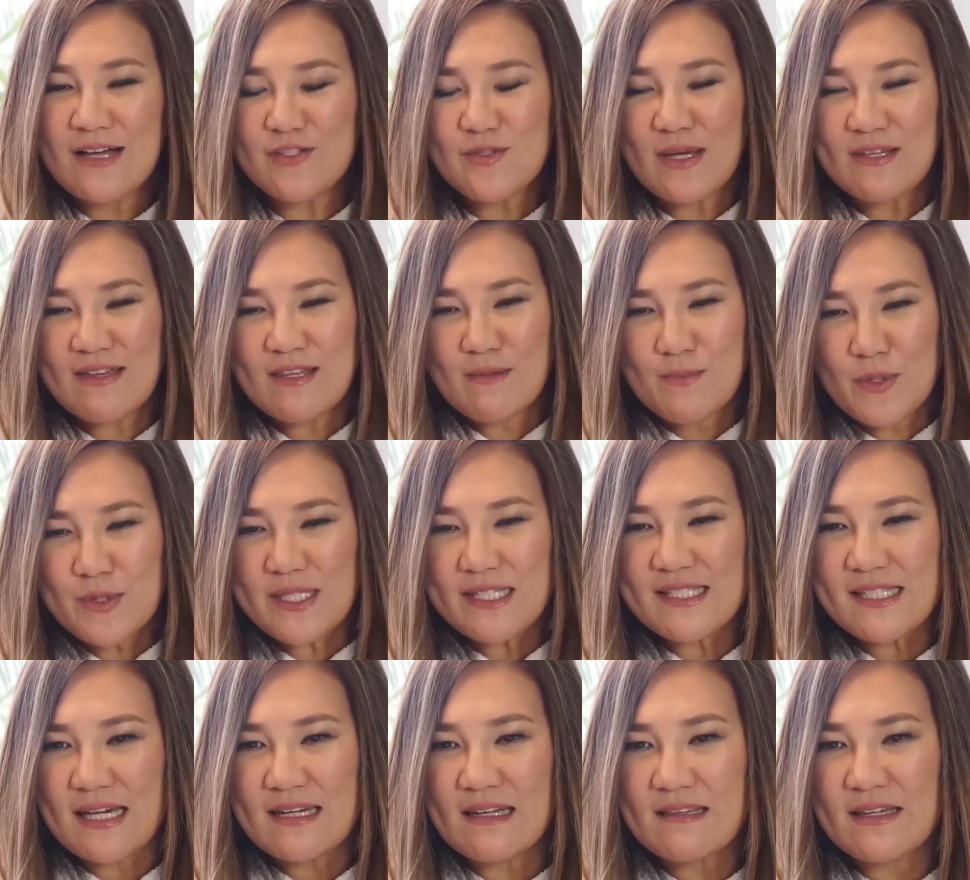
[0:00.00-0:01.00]
So I think the most
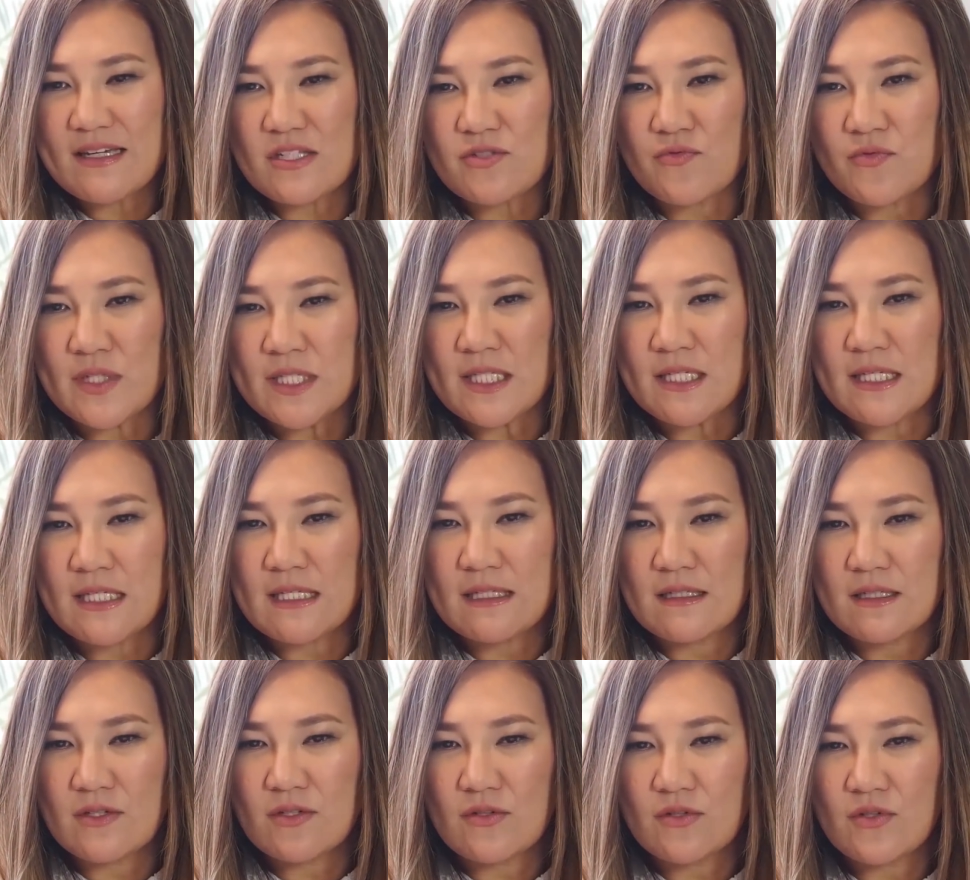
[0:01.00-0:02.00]
exciting thing is
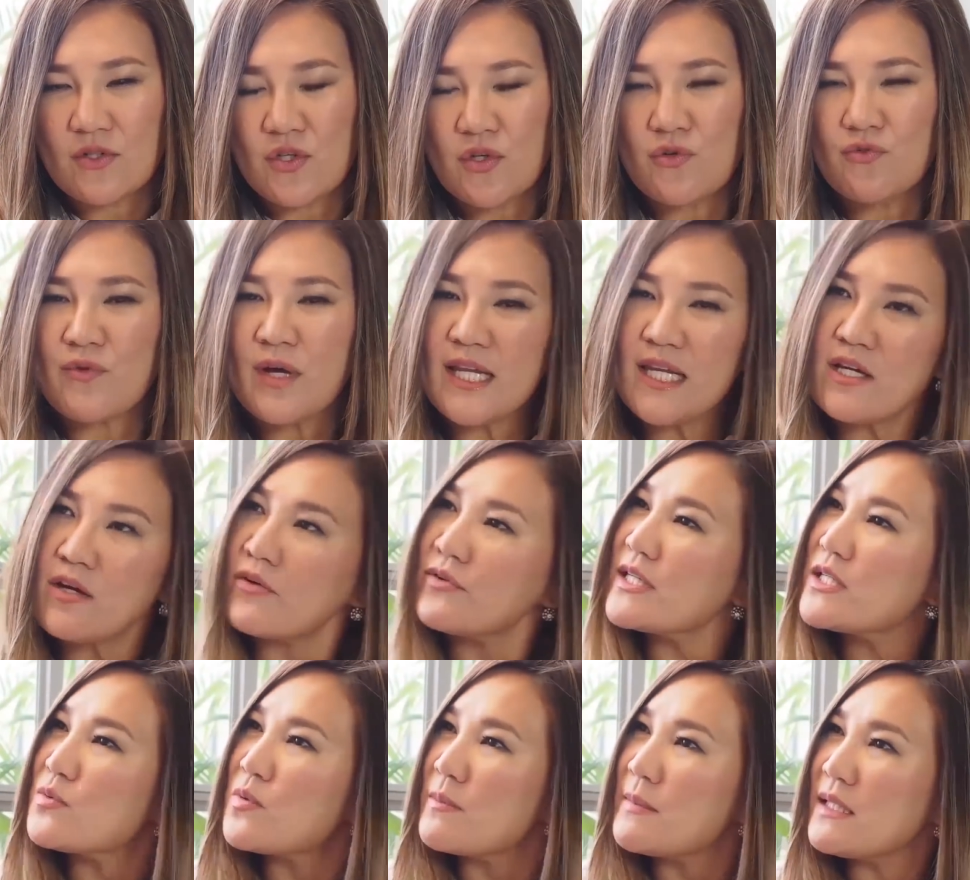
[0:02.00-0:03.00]
really curating all
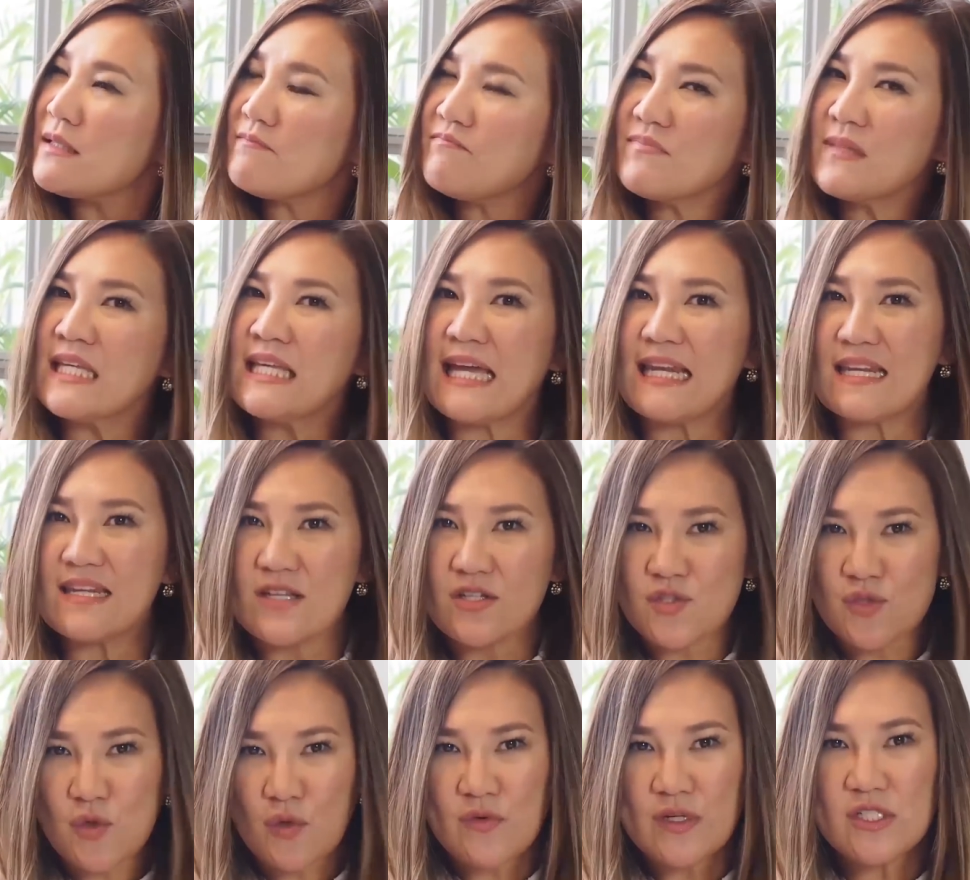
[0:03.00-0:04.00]
these women, getting
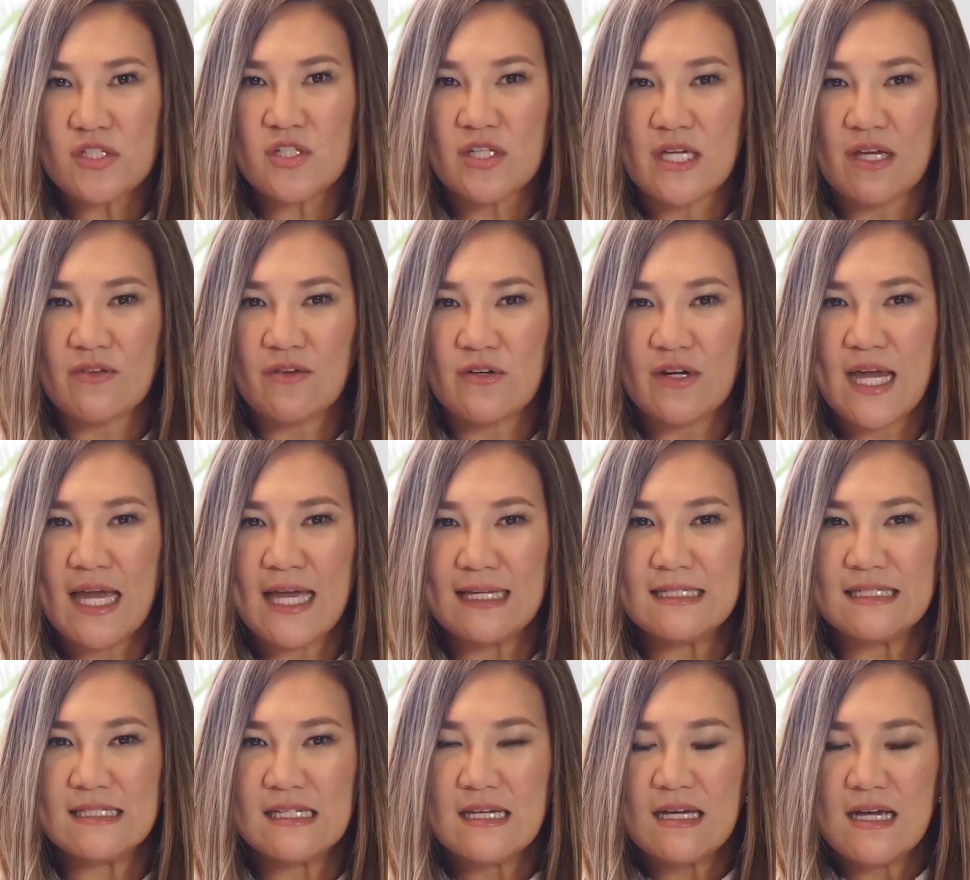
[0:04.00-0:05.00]
their stories together,
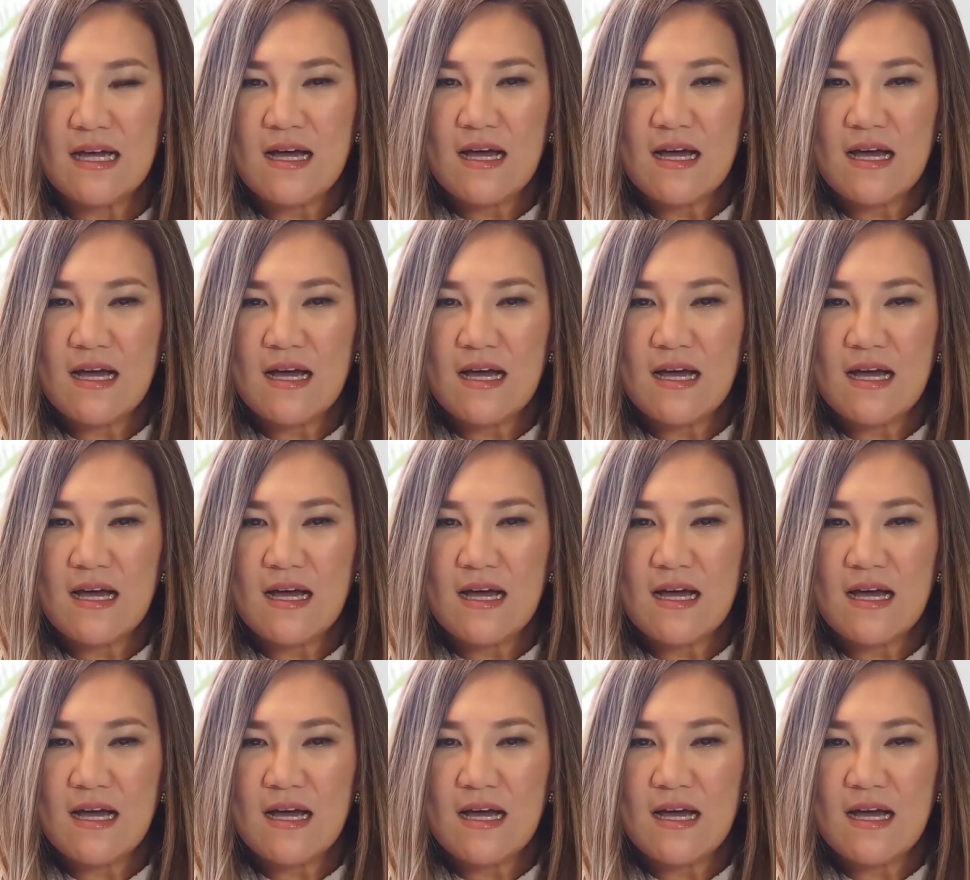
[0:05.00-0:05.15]
and